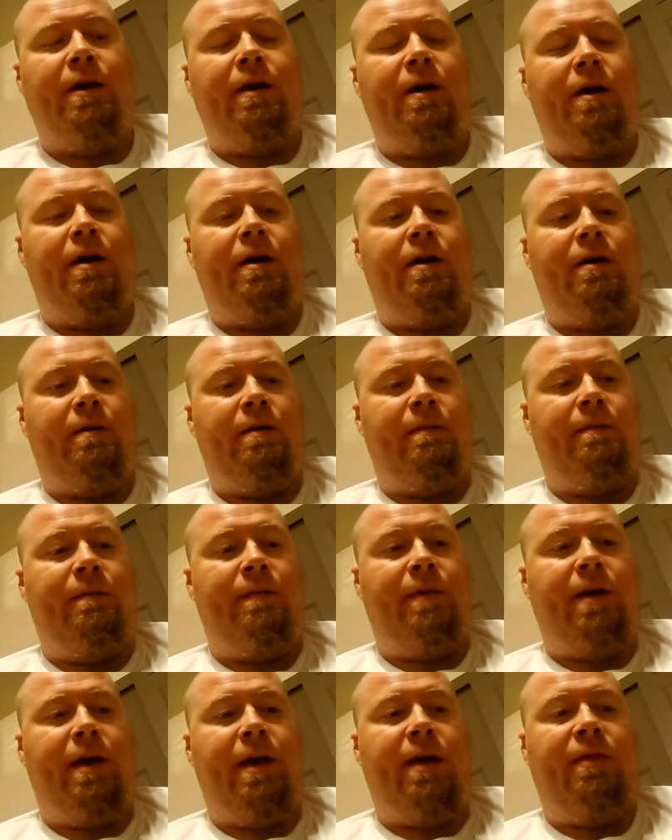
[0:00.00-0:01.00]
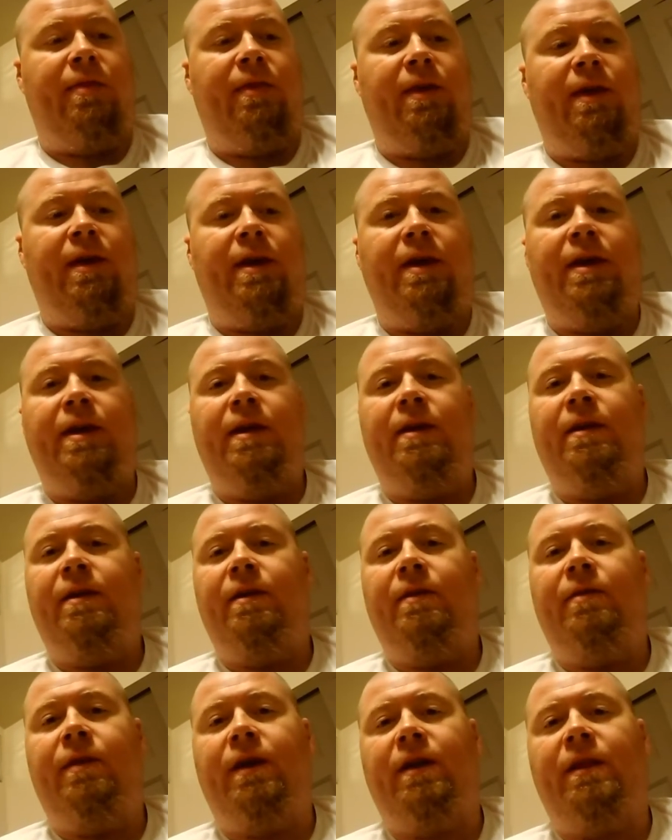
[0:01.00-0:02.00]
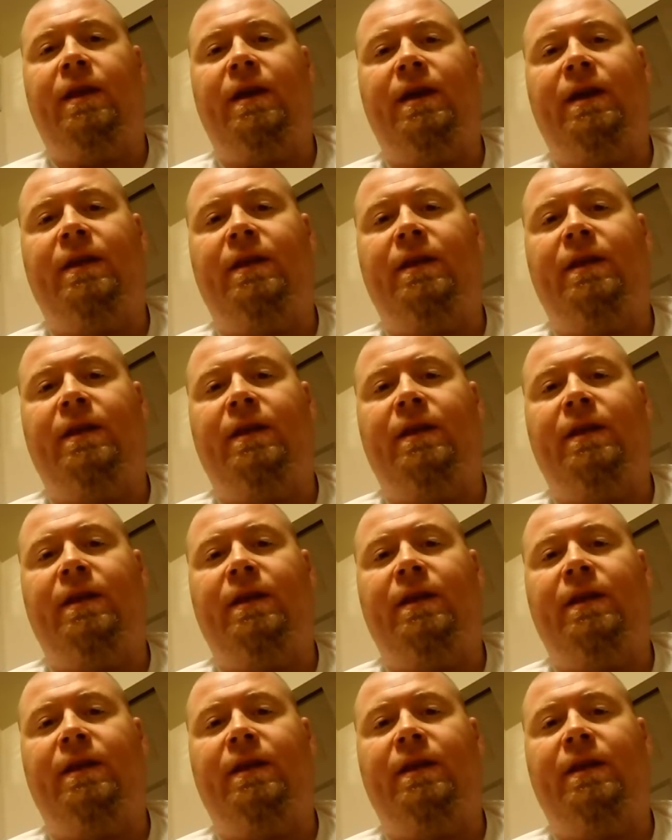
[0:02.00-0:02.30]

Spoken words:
And then the clinic